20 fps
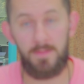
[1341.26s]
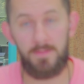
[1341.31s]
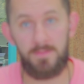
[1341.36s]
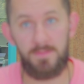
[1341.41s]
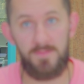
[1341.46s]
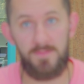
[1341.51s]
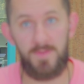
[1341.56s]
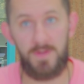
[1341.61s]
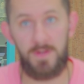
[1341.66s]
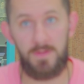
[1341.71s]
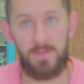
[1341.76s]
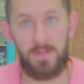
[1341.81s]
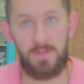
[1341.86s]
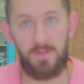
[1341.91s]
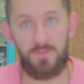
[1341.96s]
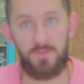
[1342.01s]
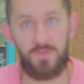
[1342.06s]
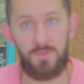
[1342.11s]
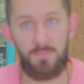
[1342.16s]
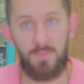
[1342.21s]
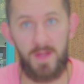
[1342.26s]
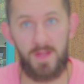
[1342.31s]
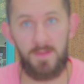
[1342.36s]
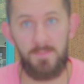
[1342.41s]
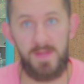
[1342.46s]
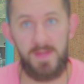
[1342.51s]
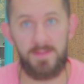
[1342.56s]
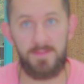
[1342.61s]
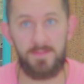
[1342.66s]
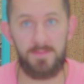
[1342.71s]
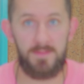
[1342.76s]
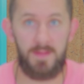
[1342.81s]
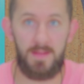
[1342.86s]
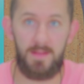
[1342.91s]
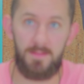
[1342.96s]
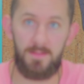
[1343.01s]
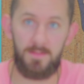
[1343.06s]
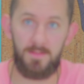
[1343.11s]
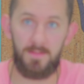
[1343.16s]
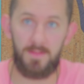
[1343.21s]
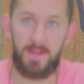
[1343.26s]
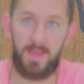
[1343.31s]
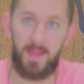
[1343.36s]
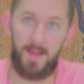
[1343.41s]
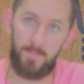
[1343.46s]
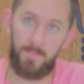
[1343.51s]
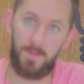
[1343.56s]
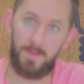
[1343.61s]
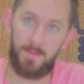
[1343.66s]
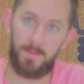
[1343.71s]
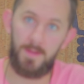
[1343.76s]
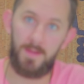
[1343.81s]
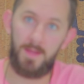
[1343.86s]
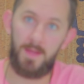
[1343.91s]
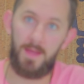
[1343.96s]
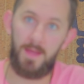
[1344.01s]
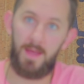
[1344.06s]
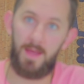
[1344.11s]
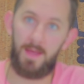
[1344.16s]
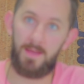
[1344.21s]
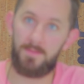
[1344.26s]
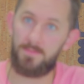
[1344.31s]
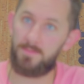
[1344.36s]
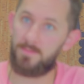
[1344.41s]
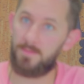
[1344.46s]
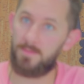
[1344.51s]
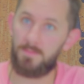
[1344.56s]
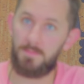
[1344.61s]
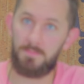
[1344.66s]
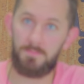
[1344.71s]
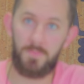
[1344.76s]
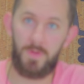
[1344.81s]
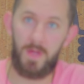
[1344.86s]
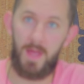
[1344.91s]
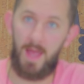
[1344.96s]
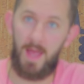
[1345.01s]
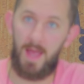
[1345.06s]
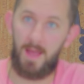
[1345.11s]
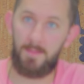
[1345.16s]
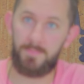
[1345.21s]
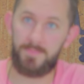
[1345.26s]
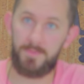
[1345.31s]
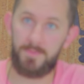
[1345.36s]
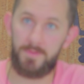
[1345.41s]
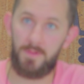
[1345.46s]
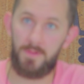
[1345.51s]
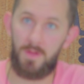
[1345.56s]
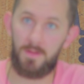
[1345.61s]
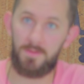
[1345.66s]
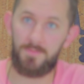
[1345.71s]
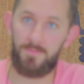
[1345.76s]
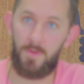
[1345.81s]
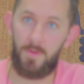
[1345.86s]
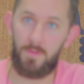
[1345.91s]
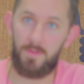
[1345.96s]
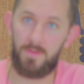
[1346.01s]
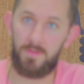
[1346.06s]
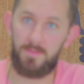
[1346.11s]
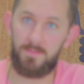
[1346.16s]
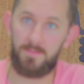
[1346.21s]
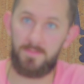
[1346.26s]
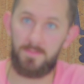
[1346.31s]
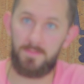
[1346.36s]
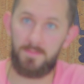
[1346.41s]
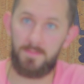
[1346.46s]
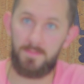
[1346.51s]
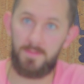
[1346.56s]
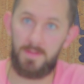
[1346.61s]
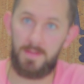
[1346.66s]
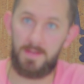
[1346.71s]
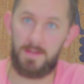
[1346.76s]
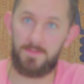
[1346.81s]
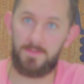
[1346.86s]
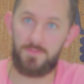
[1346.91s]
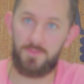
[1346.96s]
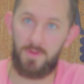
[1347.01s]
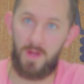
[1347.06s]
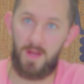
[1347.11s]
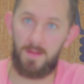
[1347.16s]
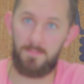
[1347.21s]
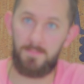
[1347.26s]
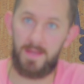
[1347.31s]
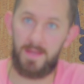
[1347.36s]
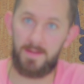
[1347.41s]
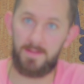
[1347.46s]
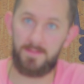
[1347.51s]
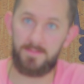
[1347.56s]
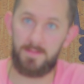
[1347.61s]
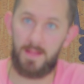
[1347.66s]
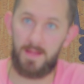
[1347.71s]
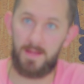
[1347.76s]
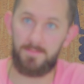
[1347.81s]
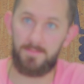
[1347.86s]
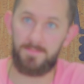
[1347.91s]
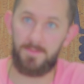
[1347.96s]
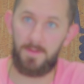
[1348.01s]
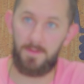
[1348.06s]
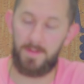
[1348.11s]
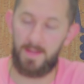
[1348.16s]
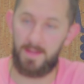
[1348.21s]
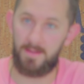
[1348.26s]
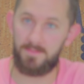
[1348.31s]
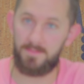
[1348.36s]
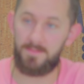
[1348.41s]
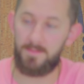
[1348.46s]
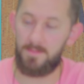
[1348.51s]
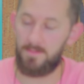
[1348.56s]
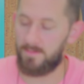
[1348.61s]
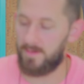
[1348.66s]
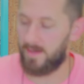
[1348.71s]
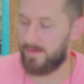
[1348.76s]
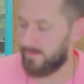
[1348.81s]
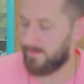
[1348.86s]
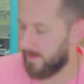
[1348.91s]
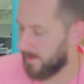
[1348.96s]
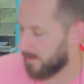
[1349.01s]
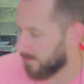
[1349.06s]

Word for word: This is a video that YouTube recommends and the camera has absolutely lost focus in its job and its life. Okay, see you guys